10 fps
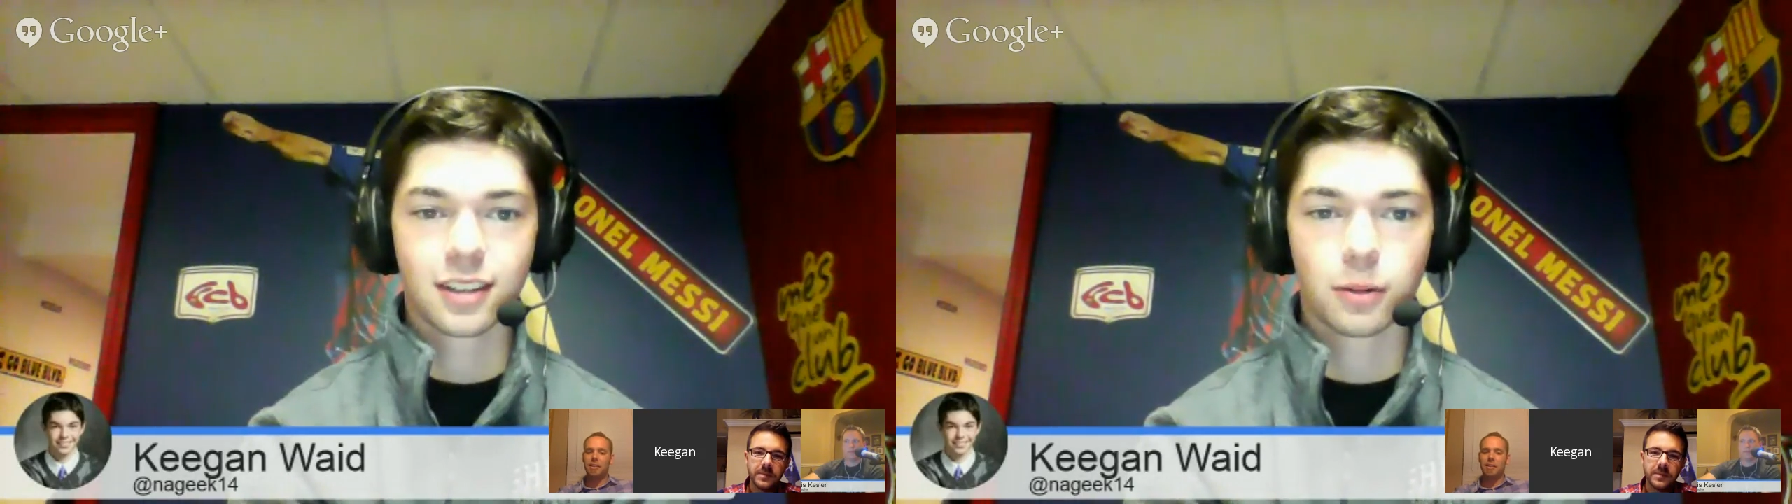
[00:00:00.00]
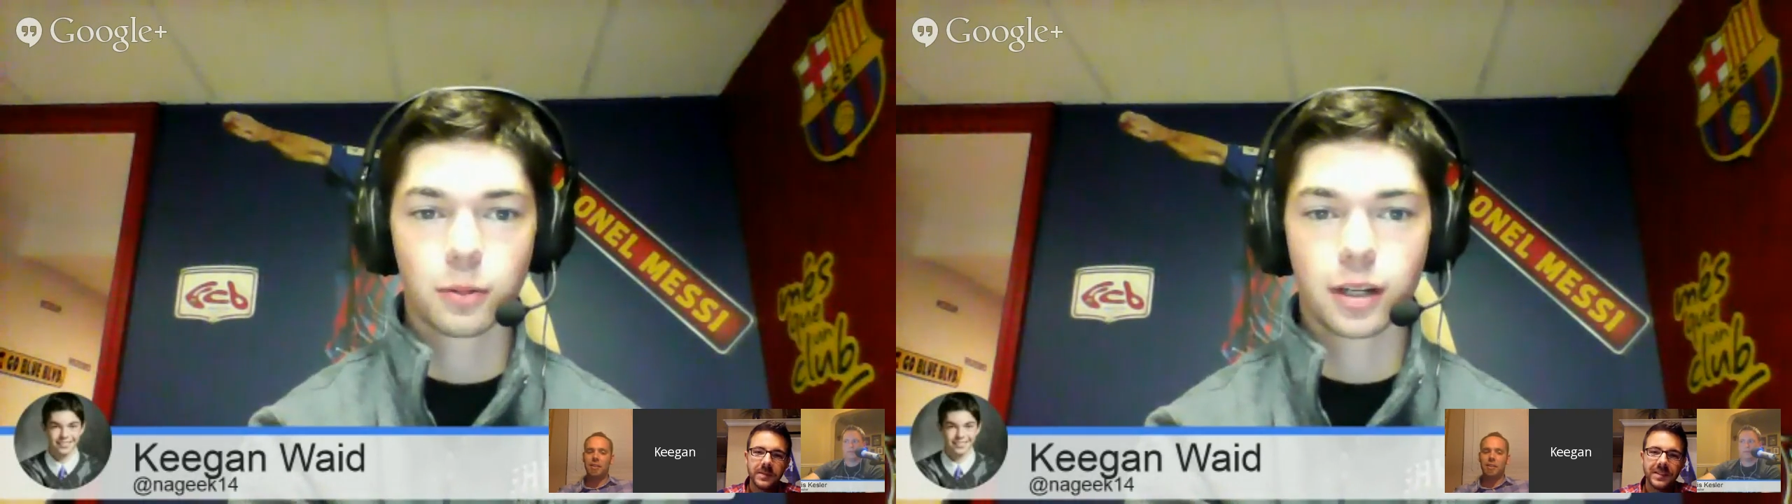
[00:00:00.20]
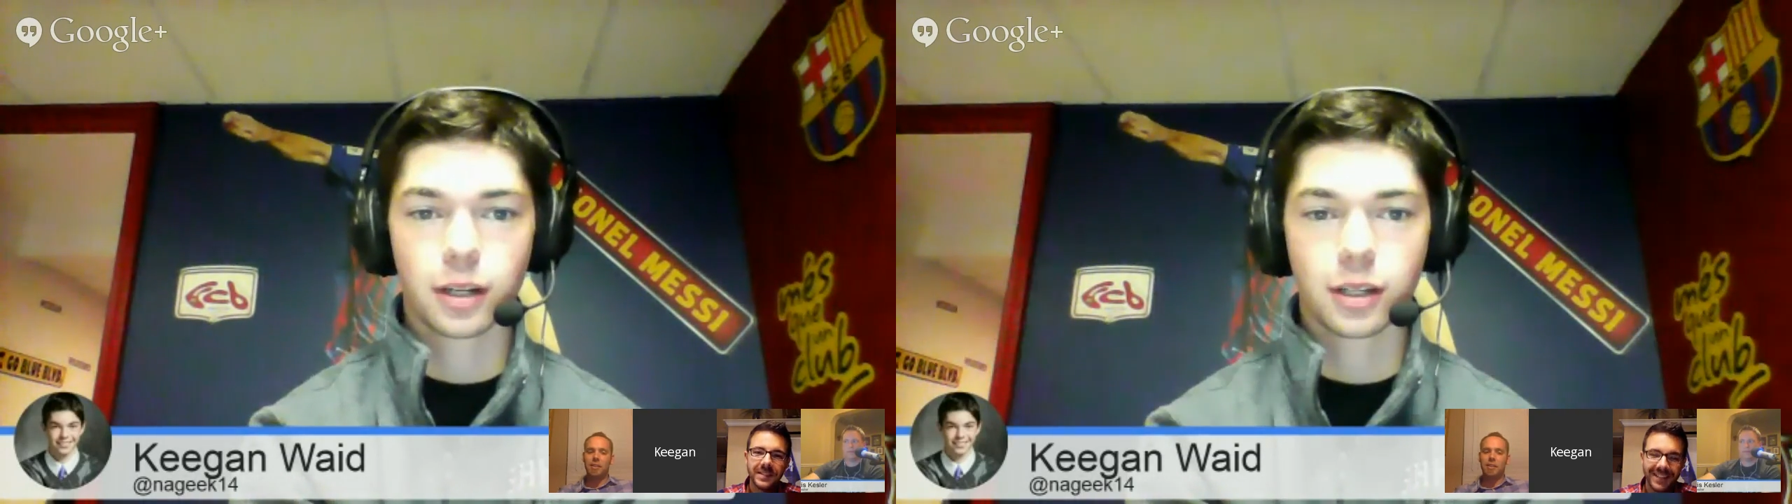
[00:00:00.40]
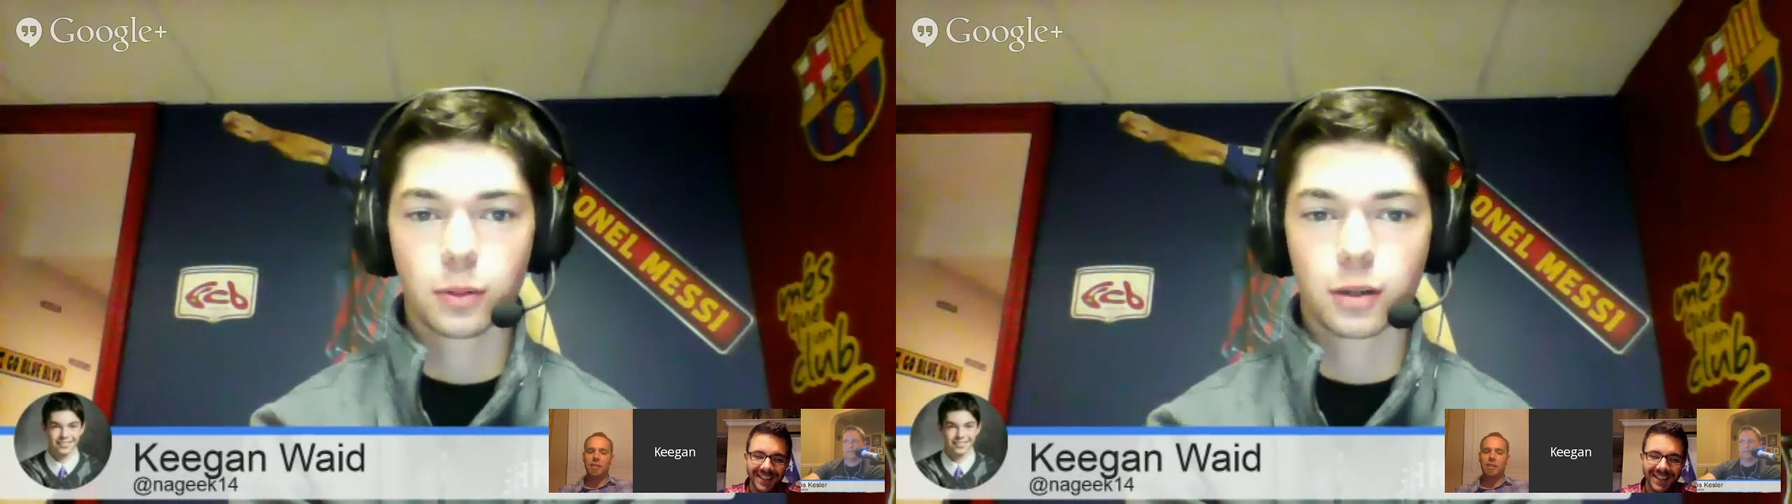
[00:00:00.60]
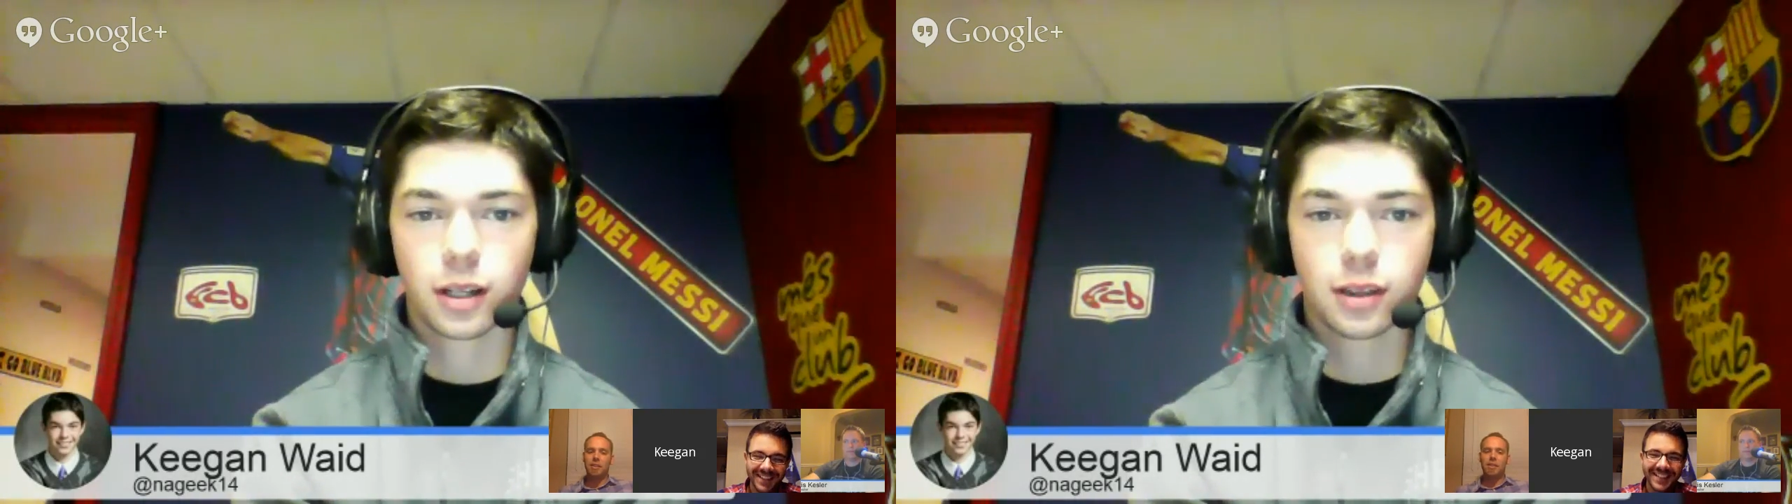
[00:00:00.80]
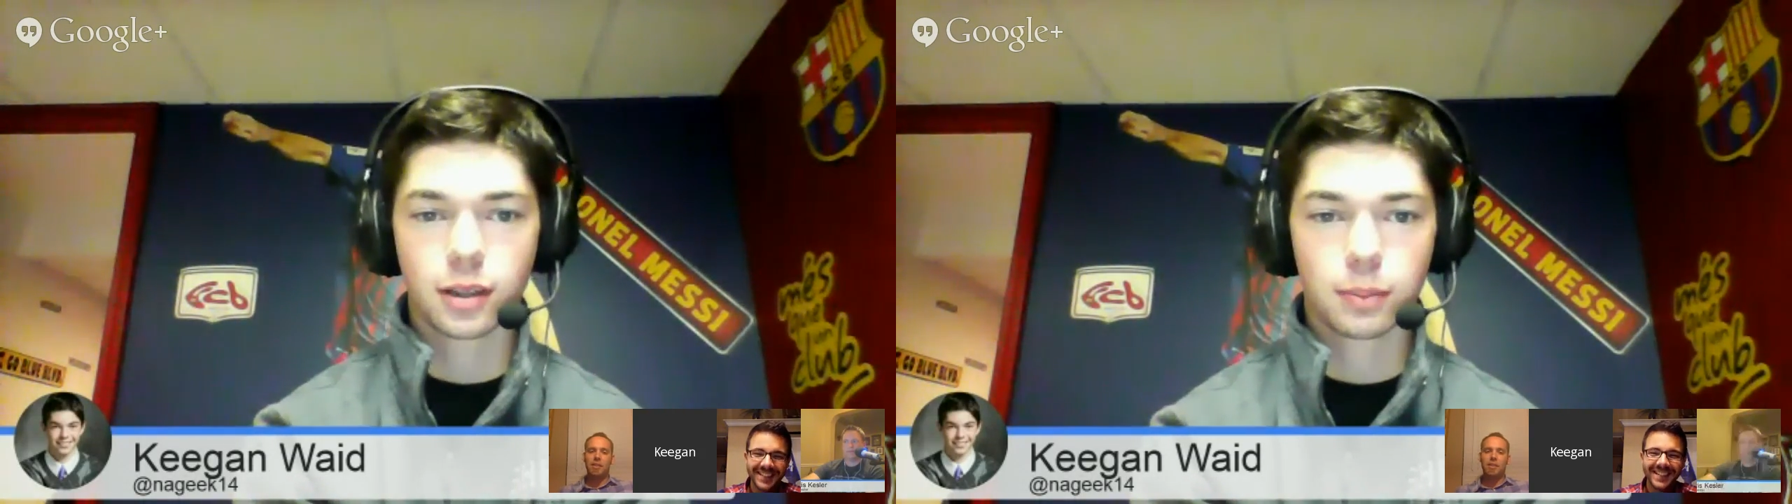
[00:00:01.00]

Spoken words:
when you won the